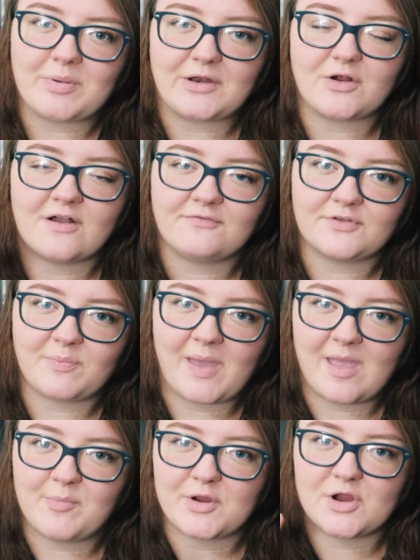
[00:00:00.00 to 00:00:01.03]
you're better off with
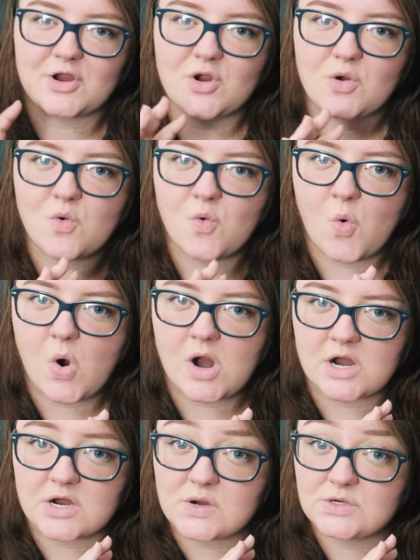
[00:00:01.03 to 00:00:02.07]
paper
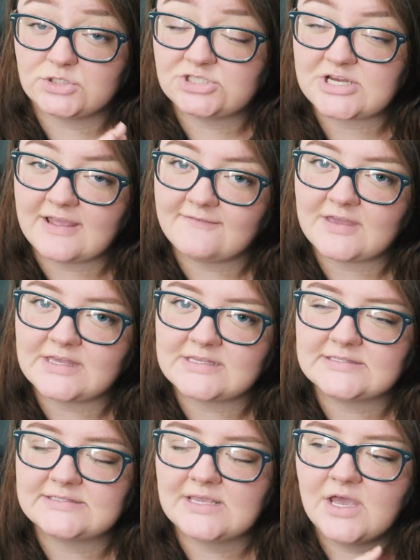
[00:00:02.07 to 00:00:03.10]
or
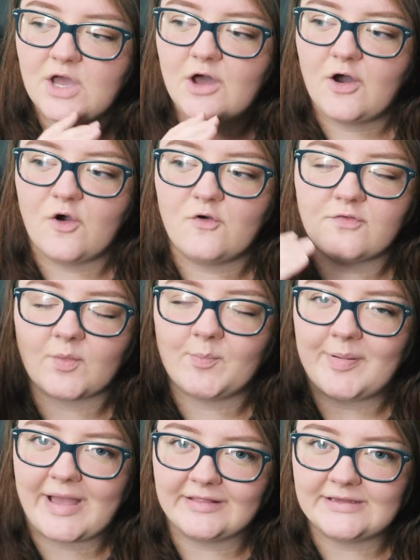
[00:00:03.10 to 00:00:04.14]
shavings over
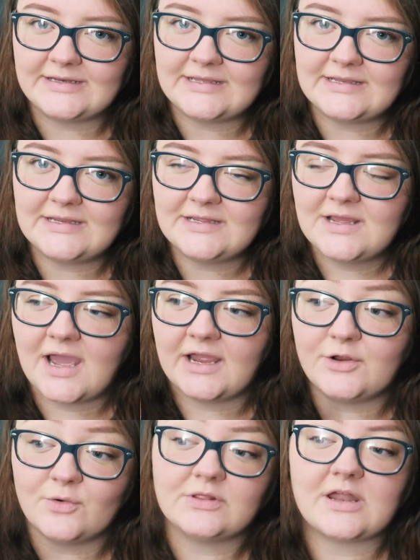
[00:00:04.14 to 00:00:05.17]
pelleted.
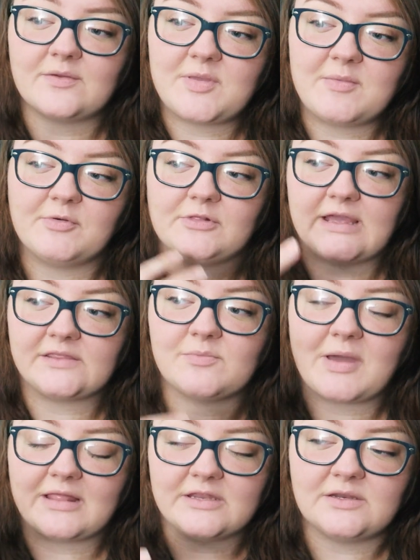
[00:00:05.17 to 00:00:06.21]
I know a lot of people like the
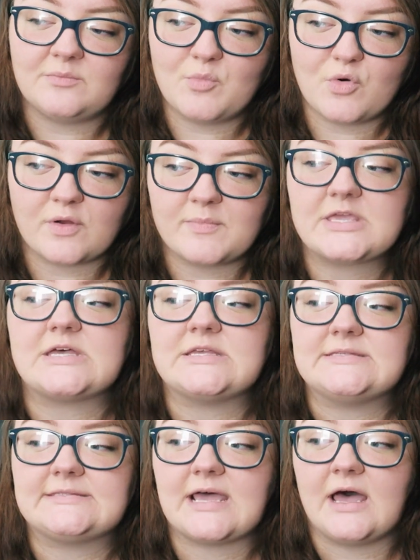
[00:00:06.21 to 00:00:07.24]
pelleted more
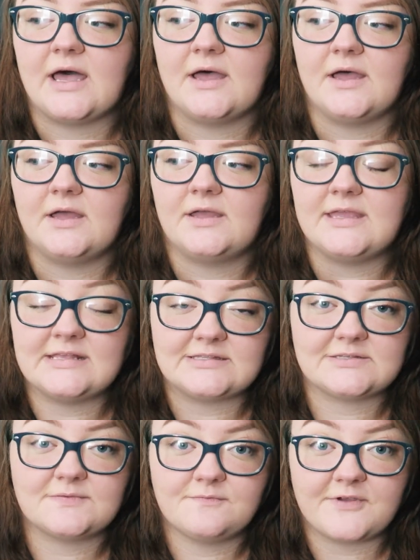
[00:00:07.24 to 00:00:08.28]
because uh,
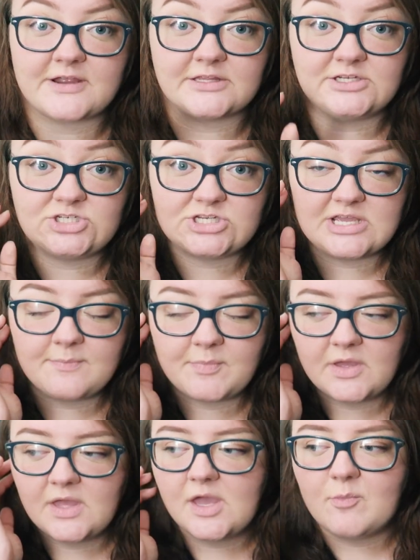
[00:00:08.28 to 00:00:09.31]
it's fairly
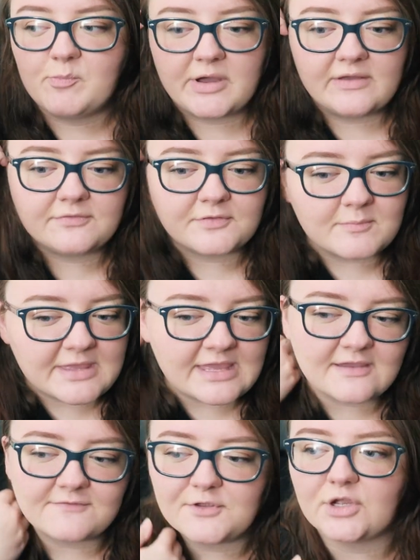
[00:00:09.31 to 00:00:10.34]
cheap, but for
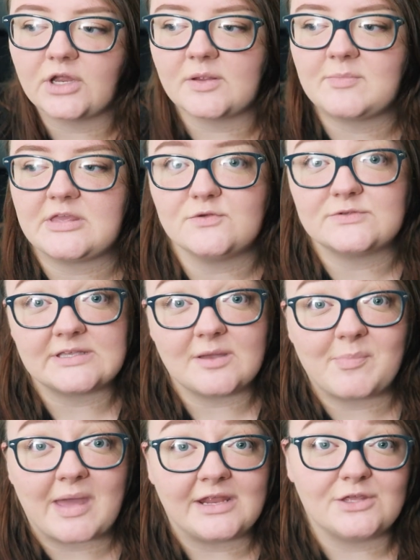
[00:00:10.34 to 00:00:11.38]
me, if you're gonna be
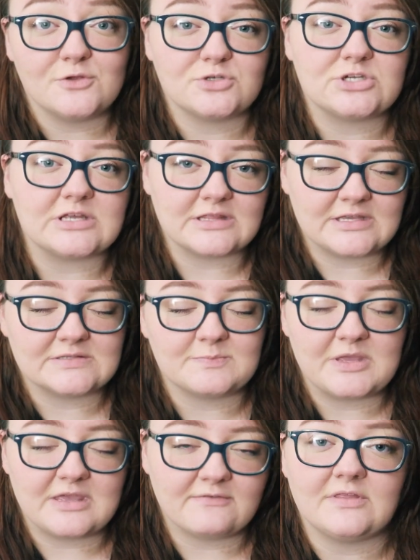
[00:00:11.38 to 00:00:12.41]
using a bedding, you should at
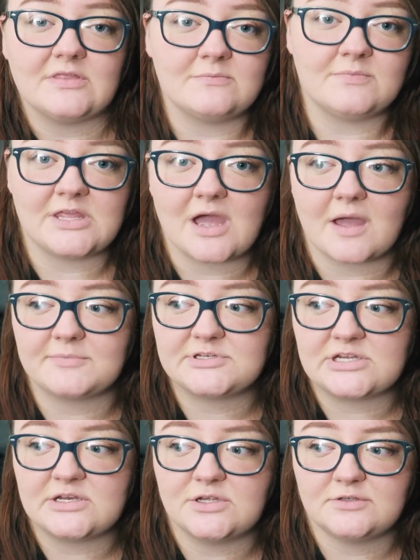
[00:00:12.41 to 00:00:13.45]
least be giving them the
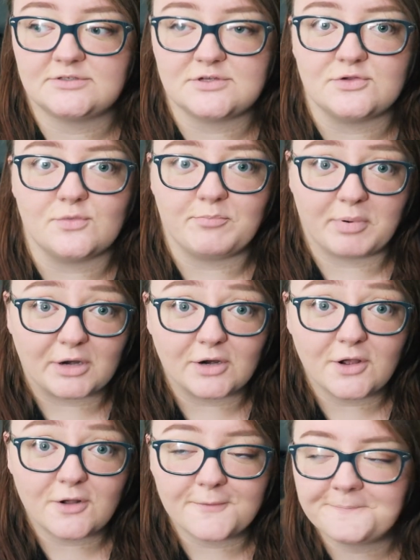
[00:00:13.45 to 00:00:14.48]
option to
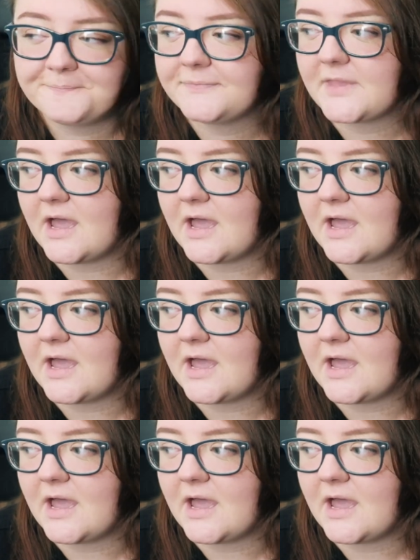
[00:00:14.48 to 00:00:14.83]
burrow.